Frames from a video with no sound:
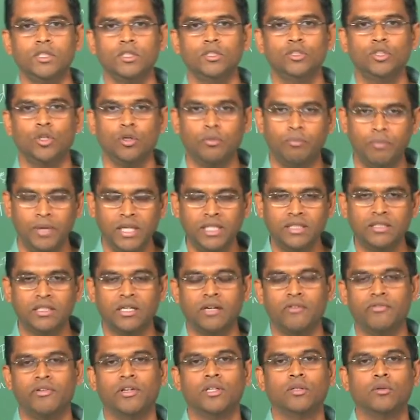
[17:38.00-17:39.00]
So, please
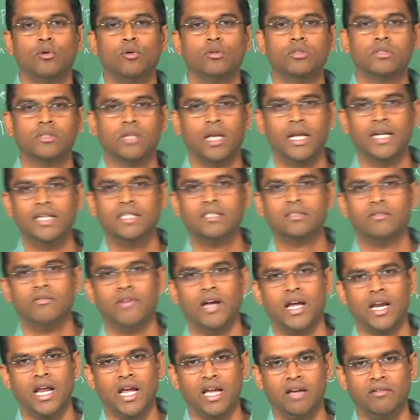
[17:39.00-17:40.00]
refer those slides
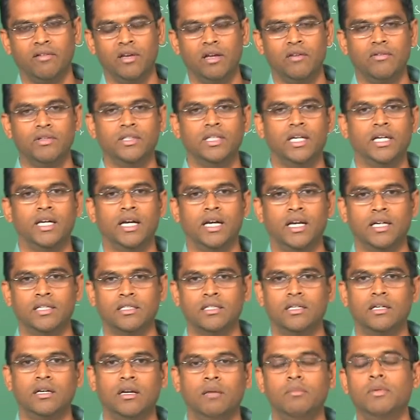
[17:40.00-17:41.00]
where I have given the
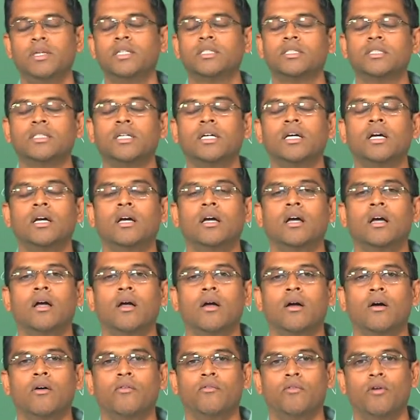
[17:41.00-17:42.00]
detection limits
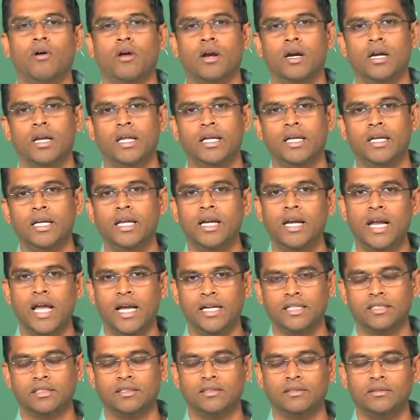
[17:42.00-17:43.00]
for an
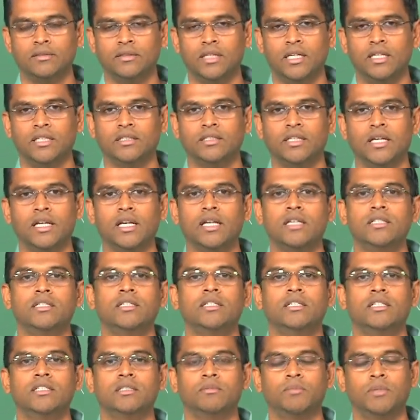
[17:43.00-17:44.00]
EDAX, that is
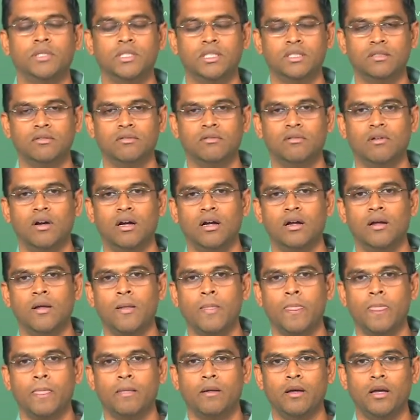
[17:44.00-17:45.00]
energy dispersive
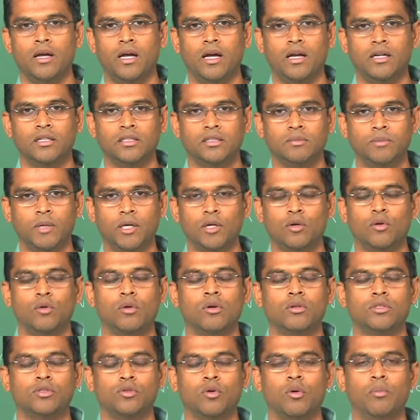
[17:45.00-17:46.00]

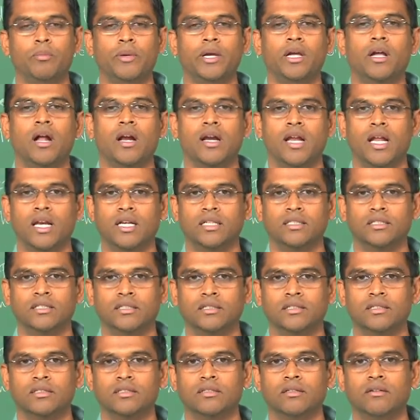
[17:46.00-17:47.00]
spectroscopic
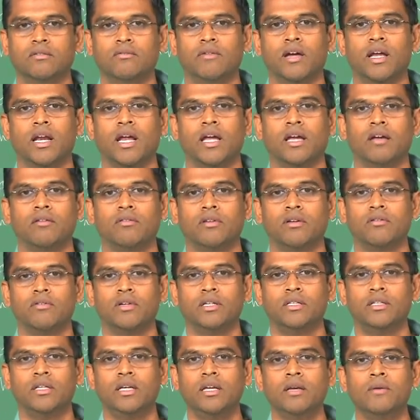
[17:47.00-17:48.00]
analysis, where I have
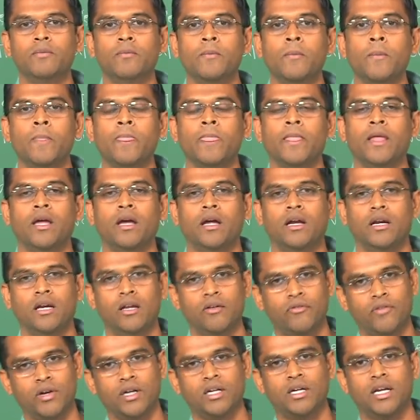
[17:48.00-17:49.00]
given the
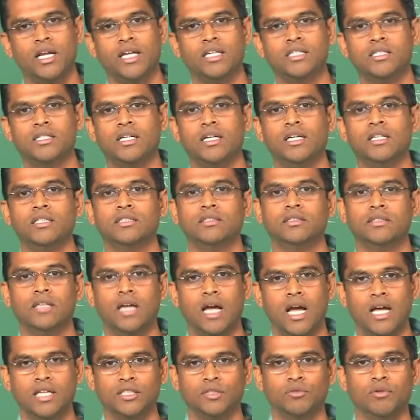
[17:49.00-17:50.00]
different case studies
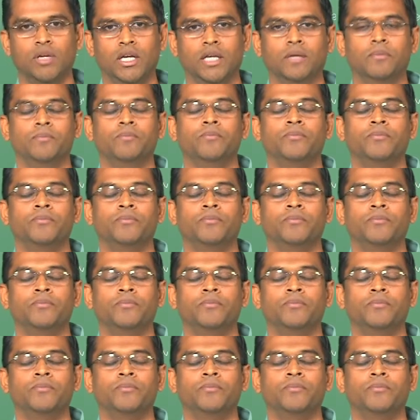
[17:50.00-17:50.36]
as well.